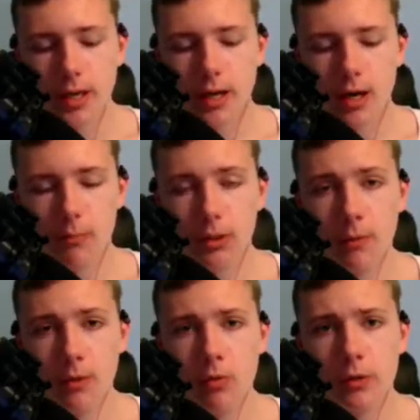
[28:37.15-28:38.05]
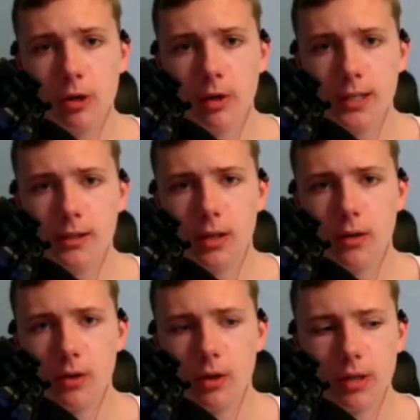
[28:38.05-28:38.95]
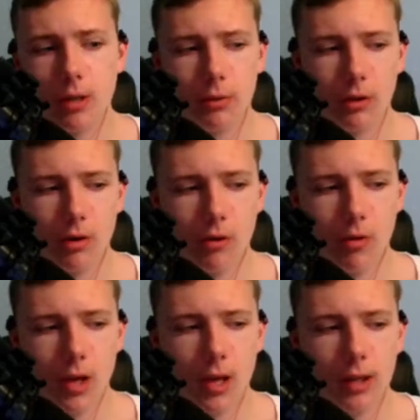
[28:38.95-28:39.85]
But let me know what your guys' theories are down below.